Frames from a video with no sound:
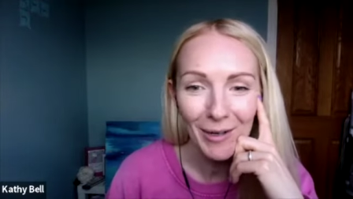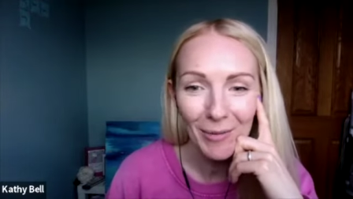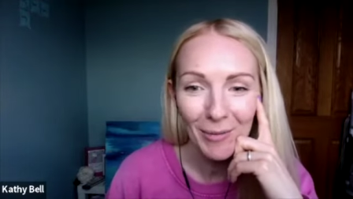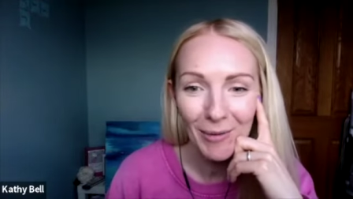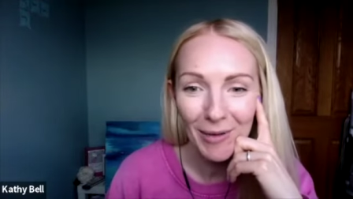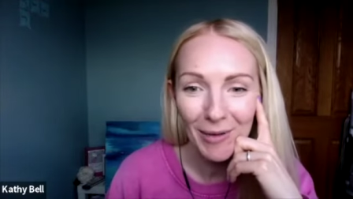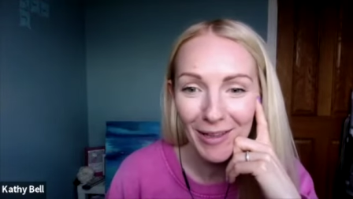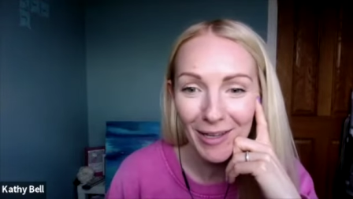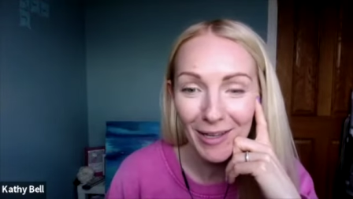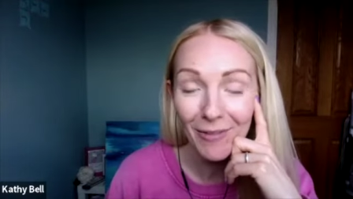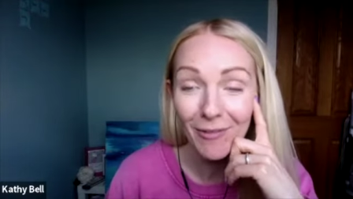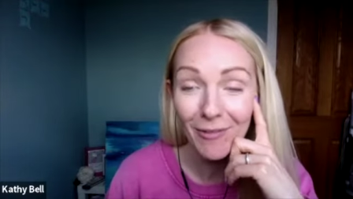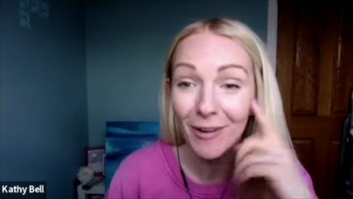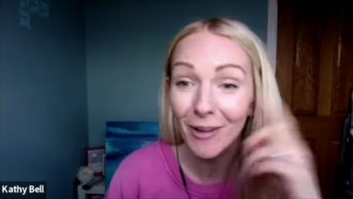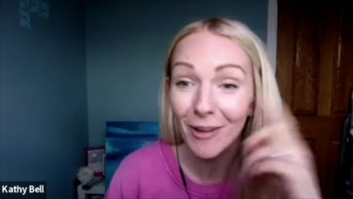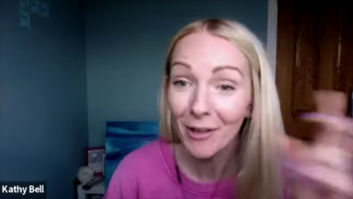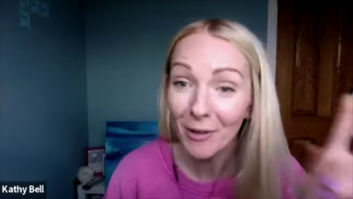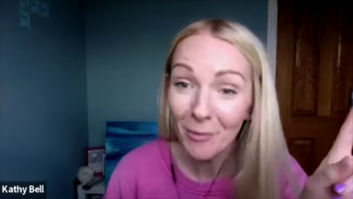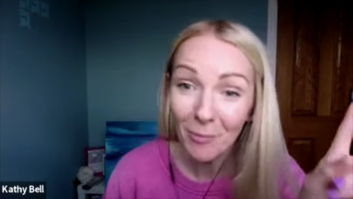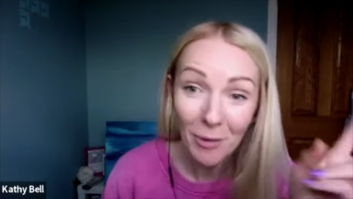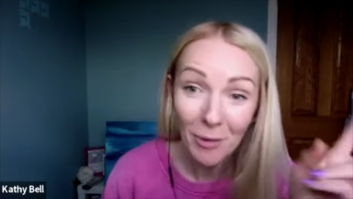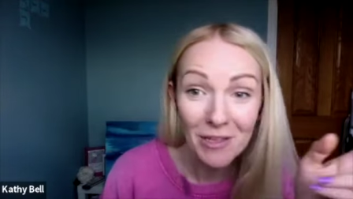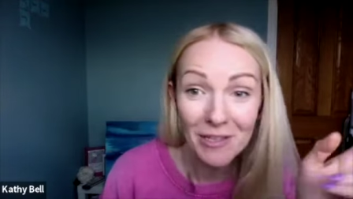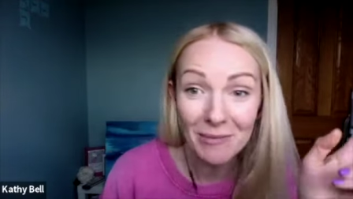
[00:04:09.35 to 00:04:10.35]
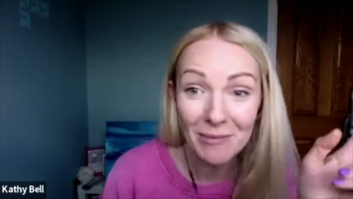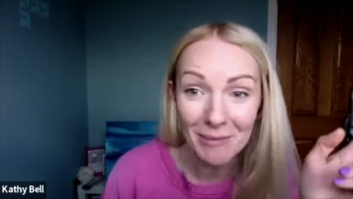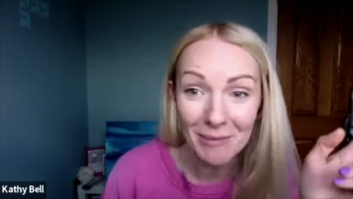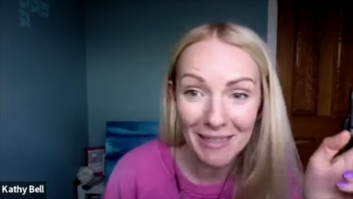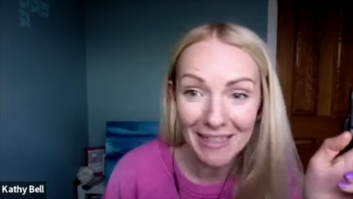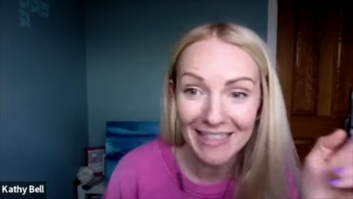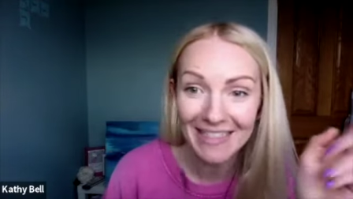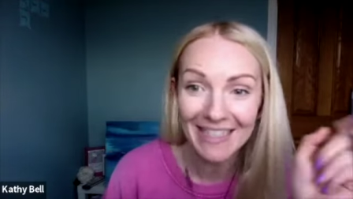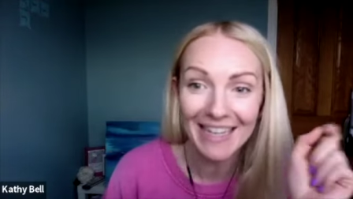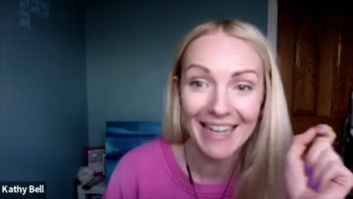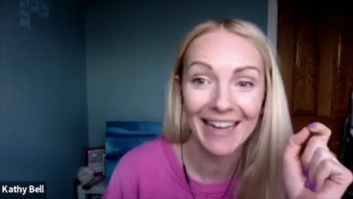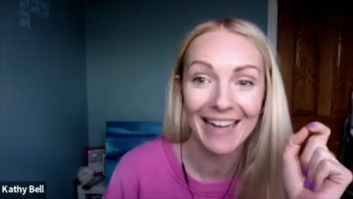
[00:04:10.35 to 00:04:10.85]
whether you're at your mother's
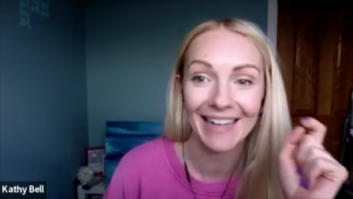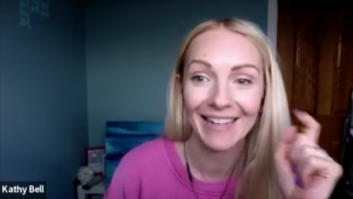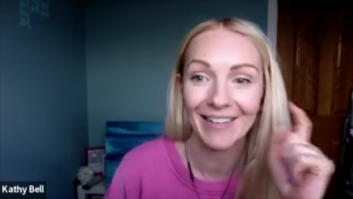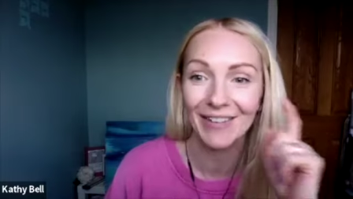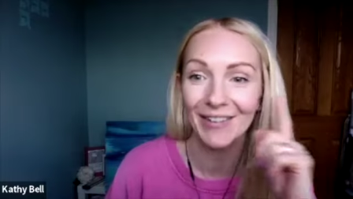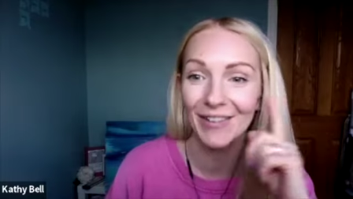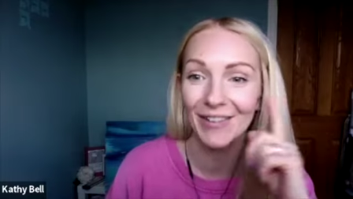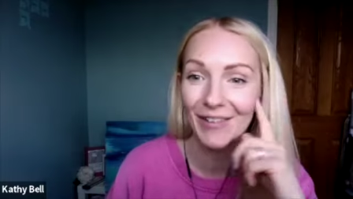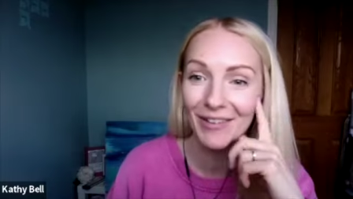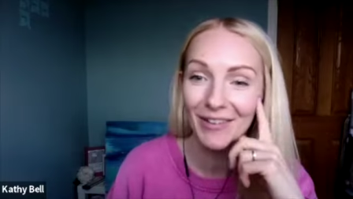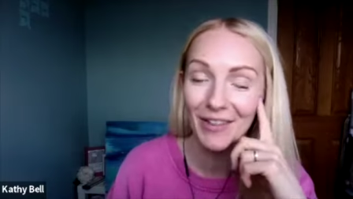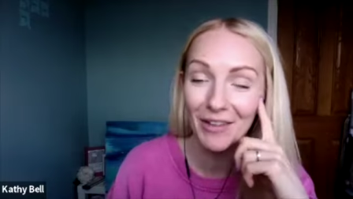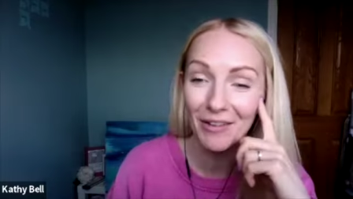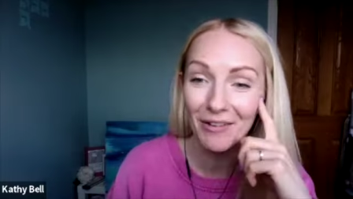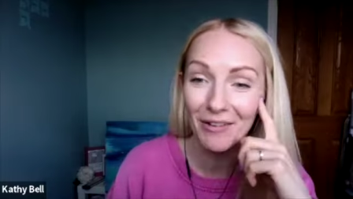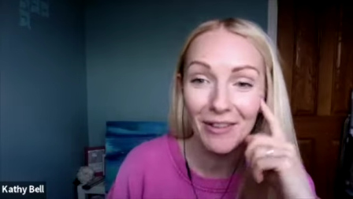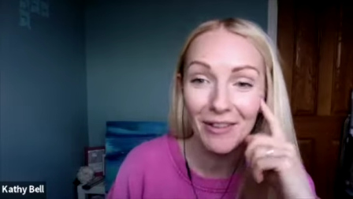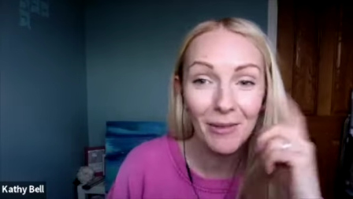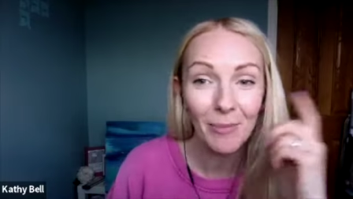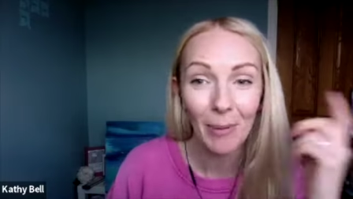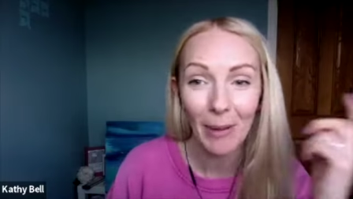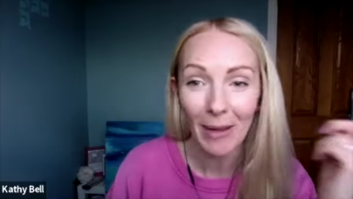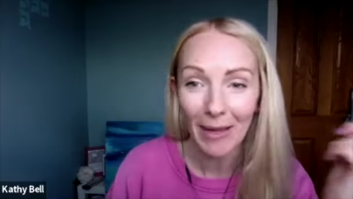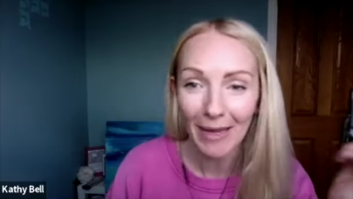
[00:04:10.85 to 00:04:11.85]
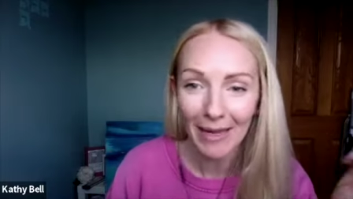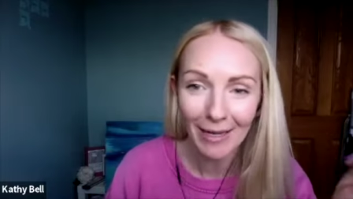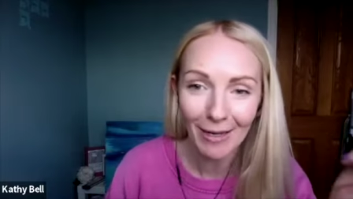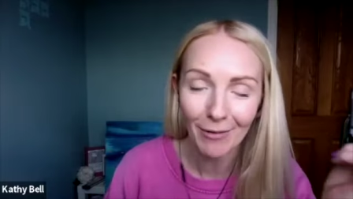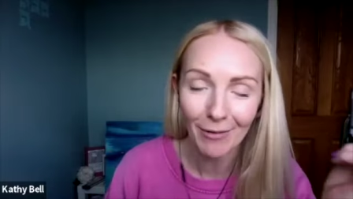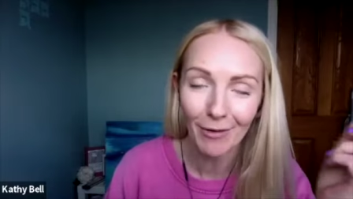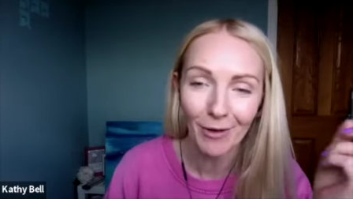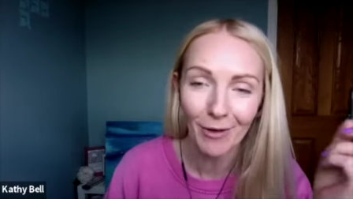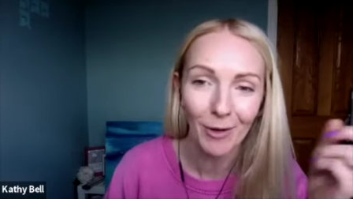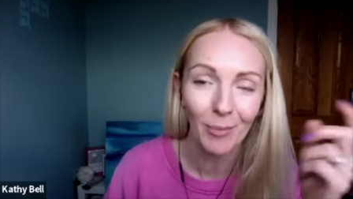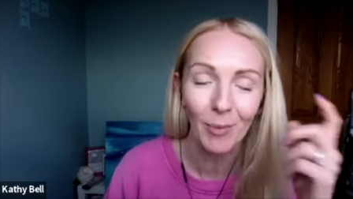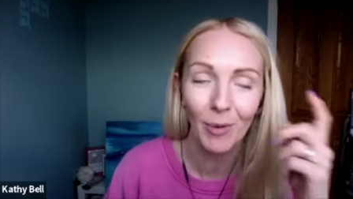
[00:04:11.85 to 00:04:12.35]
meeting, or whether you're at the play
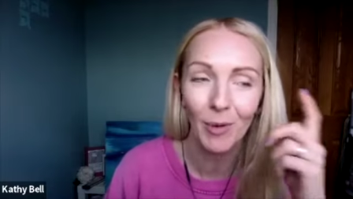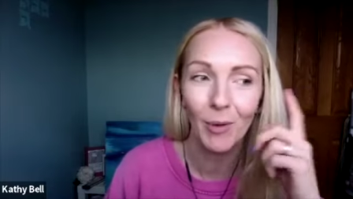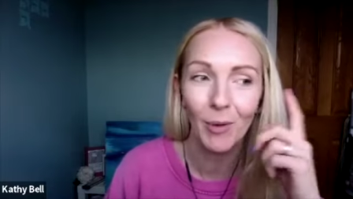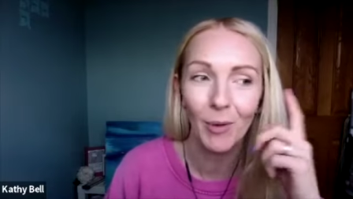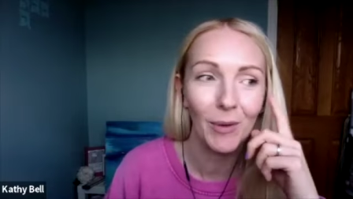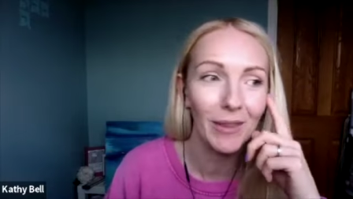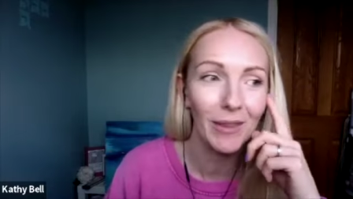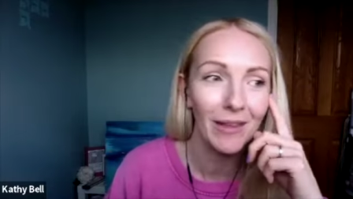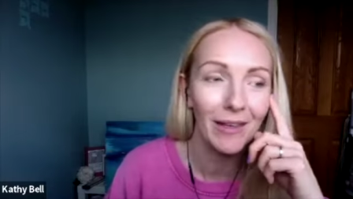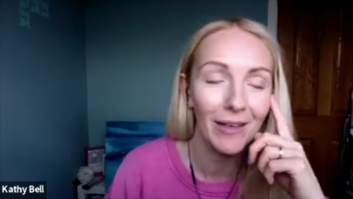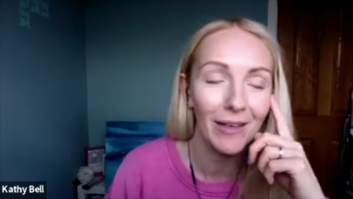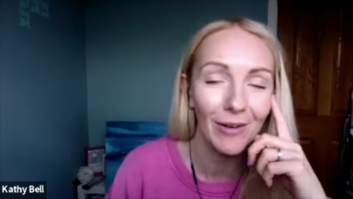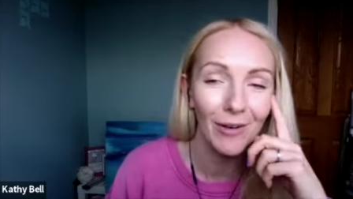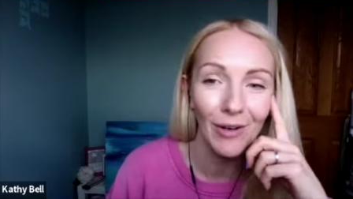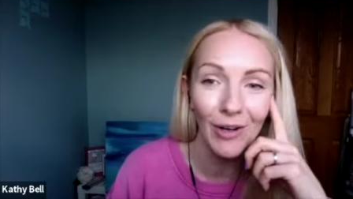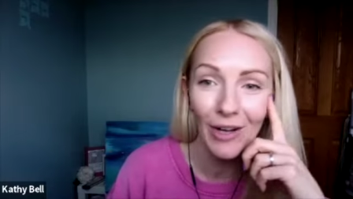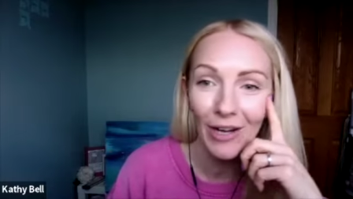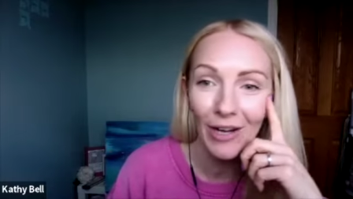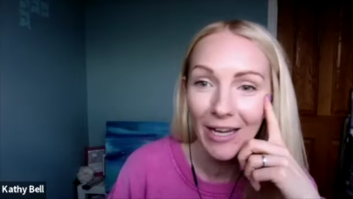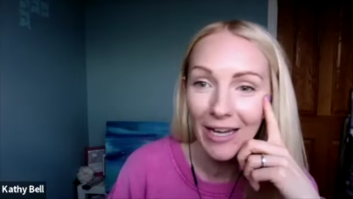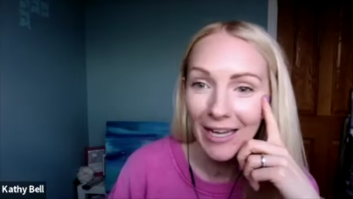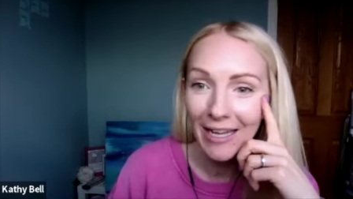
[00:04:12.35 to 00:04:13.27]
group, or whether you're